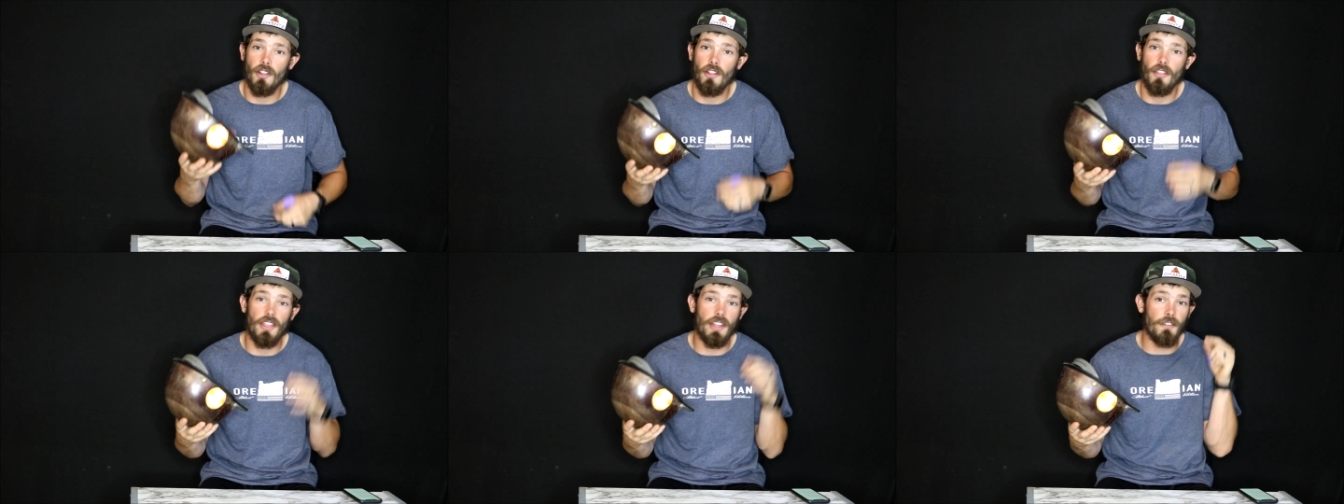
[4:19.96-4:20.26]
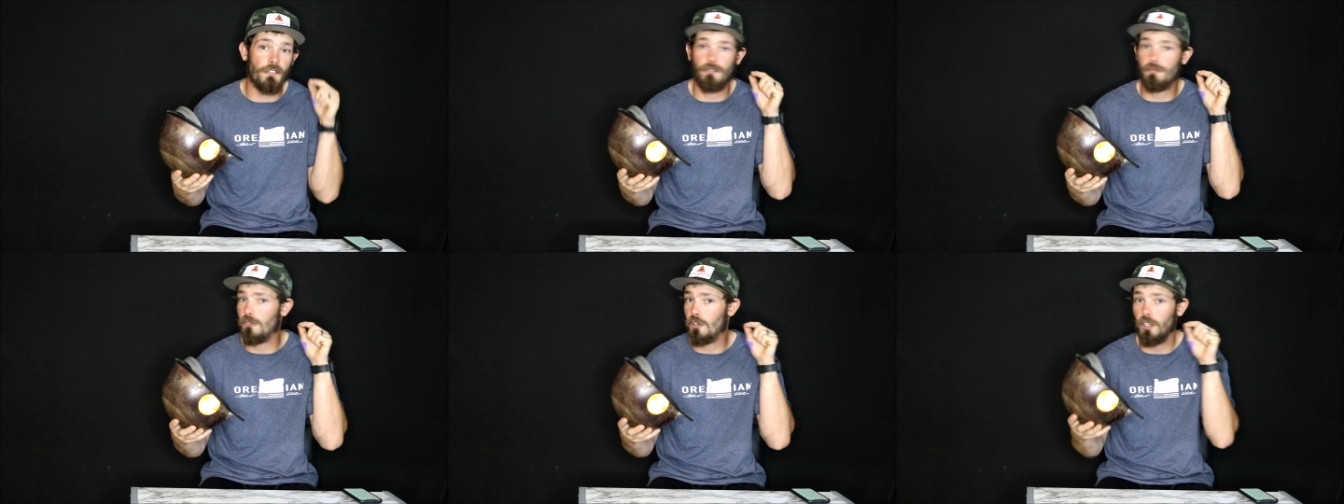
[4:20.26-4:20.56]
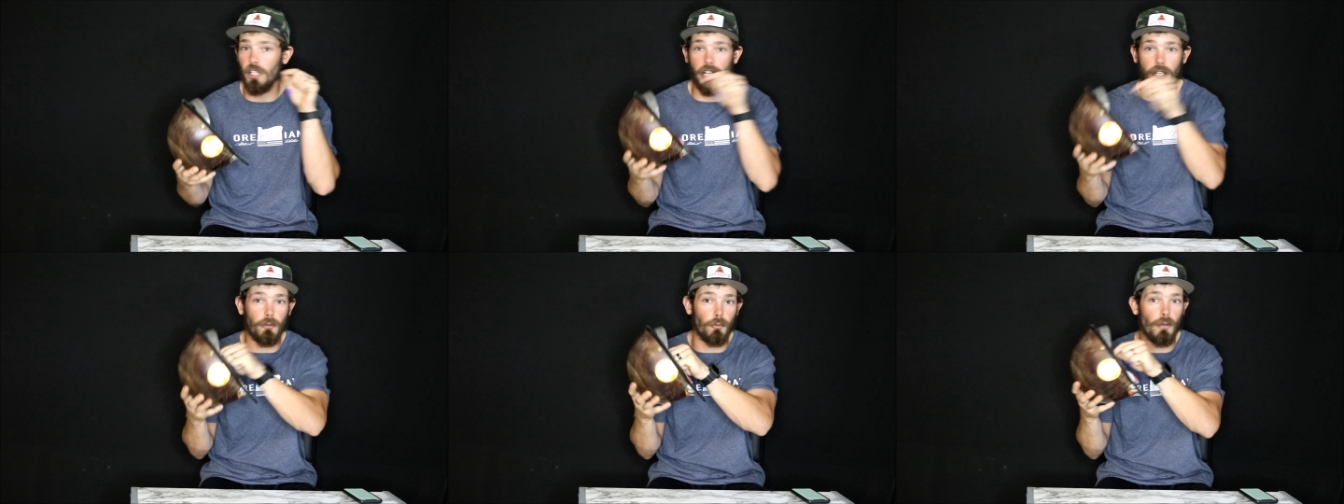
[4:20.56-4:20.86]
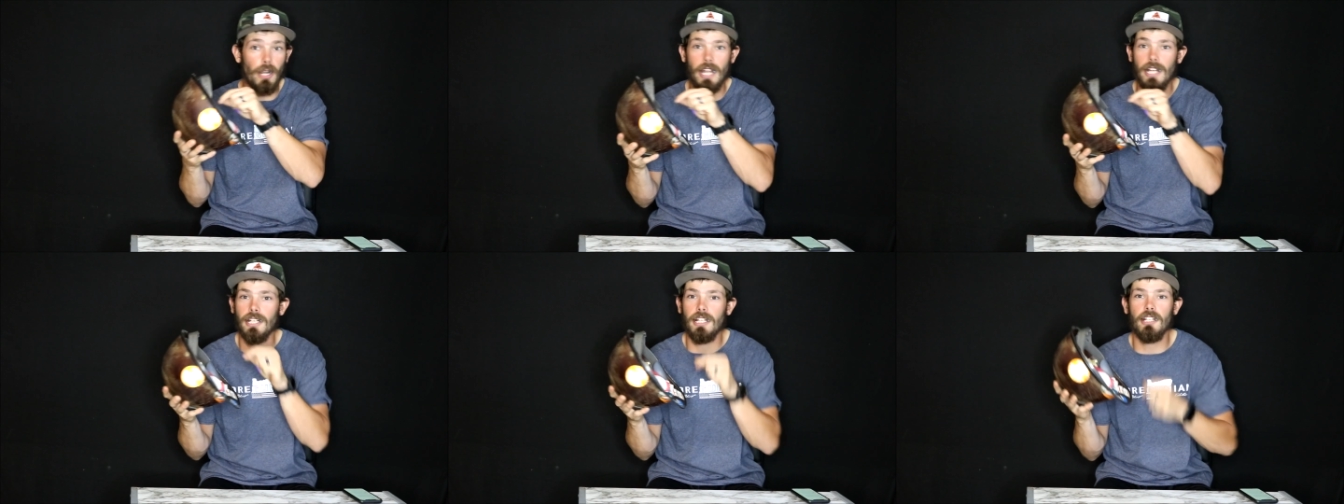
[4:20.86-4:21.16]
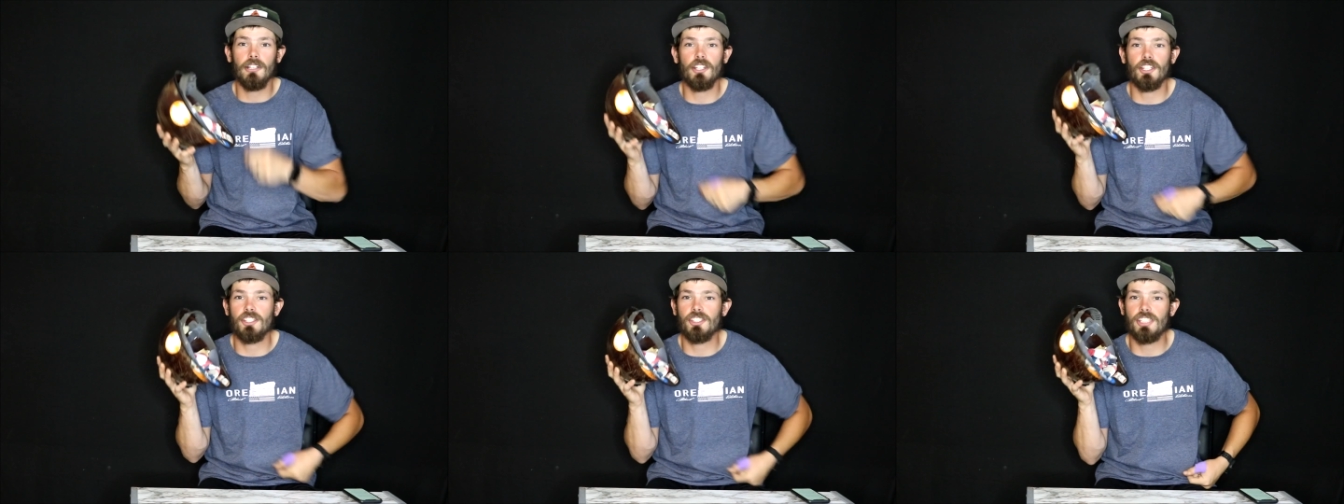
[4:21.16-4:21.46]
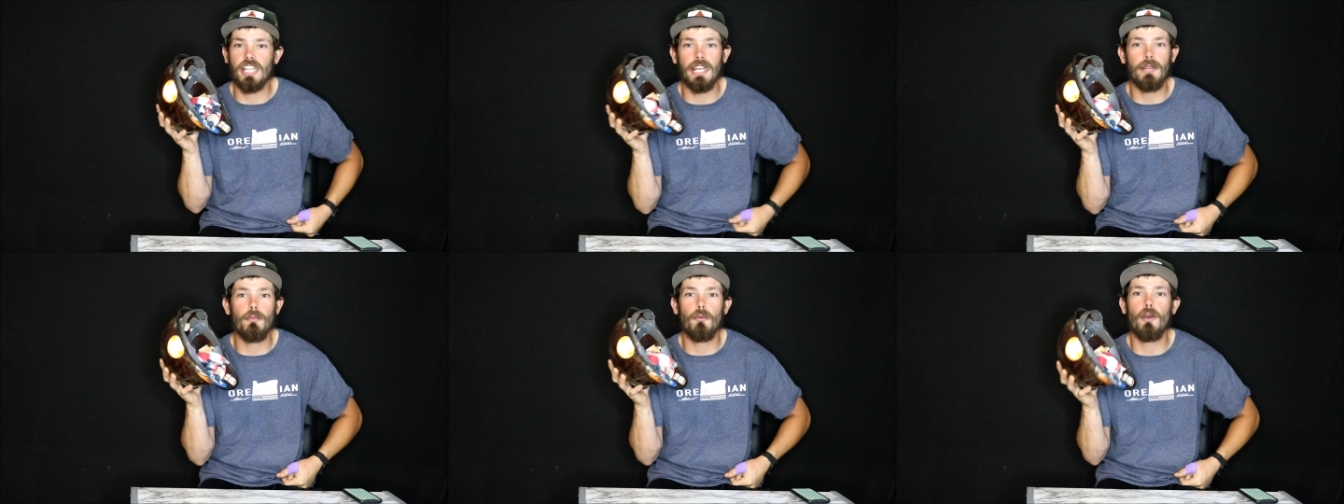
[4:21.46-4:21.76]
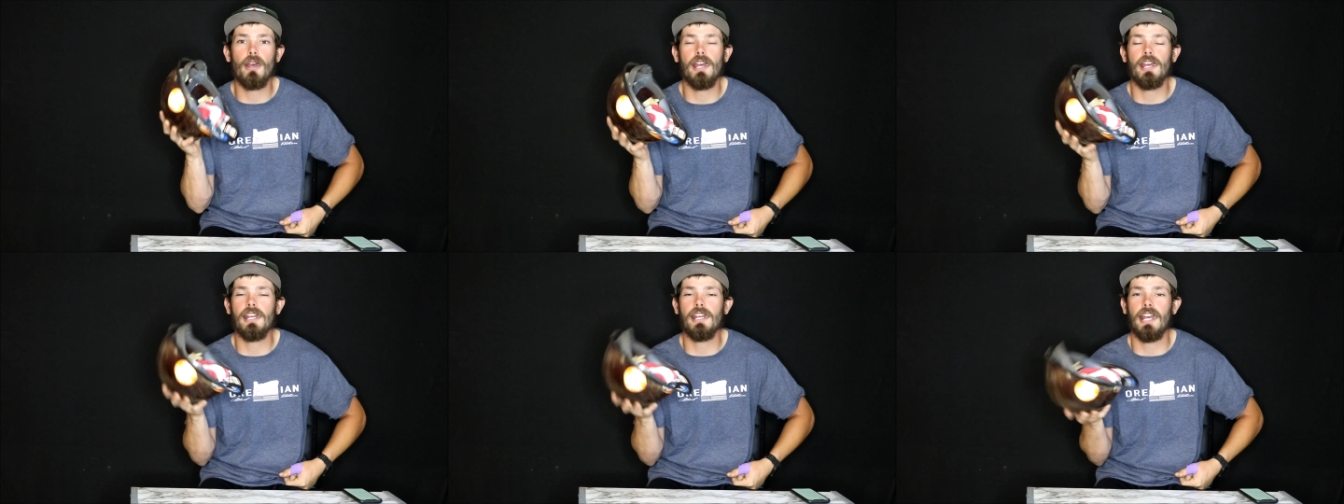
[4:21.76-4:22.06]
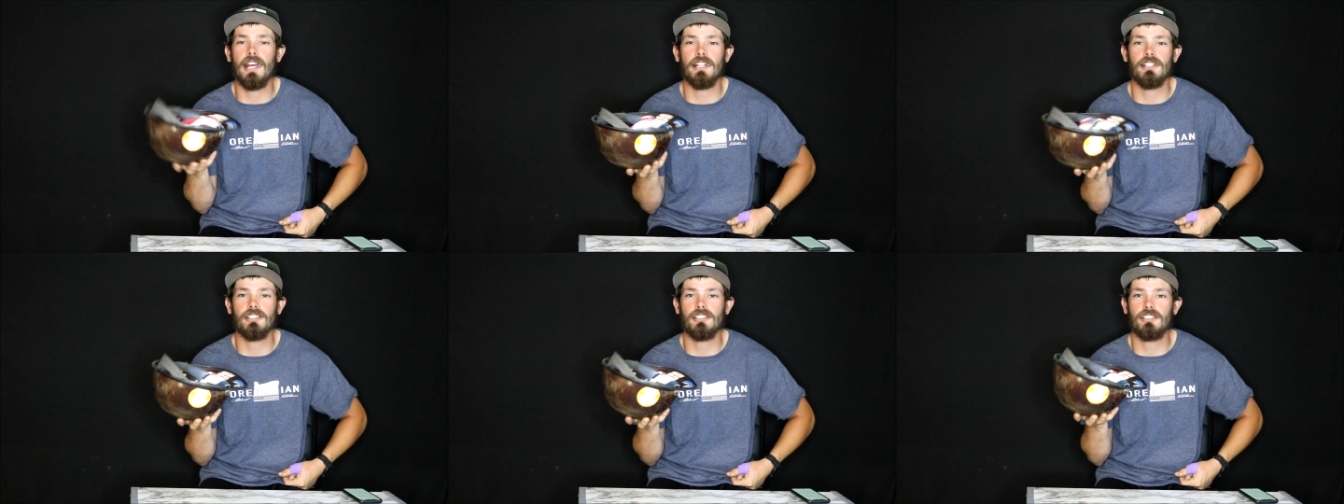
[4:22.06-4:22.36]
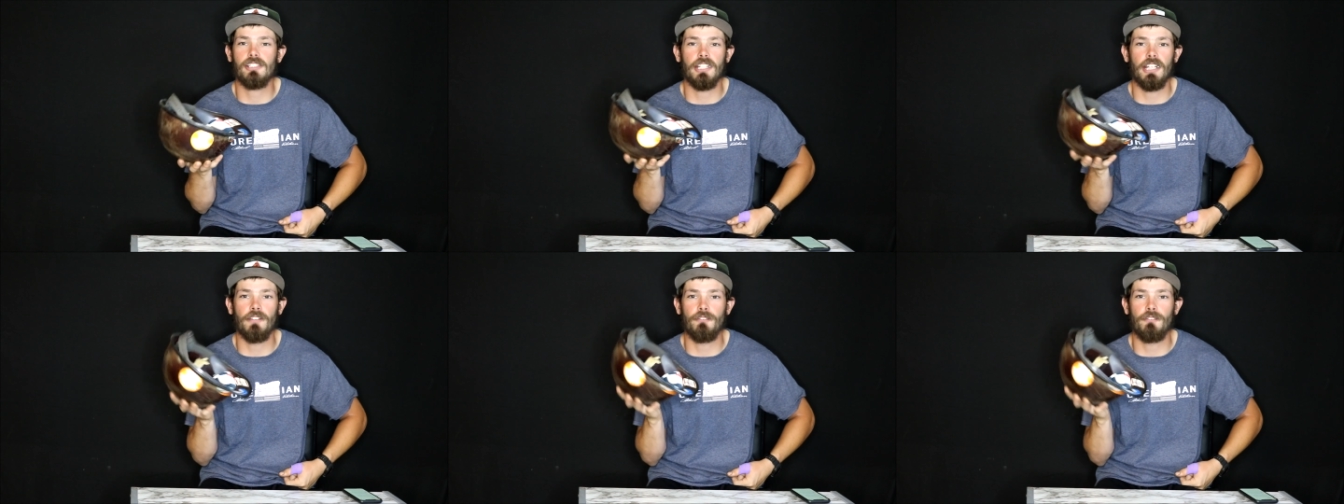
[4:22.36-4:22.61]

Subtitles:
They click right in the same way as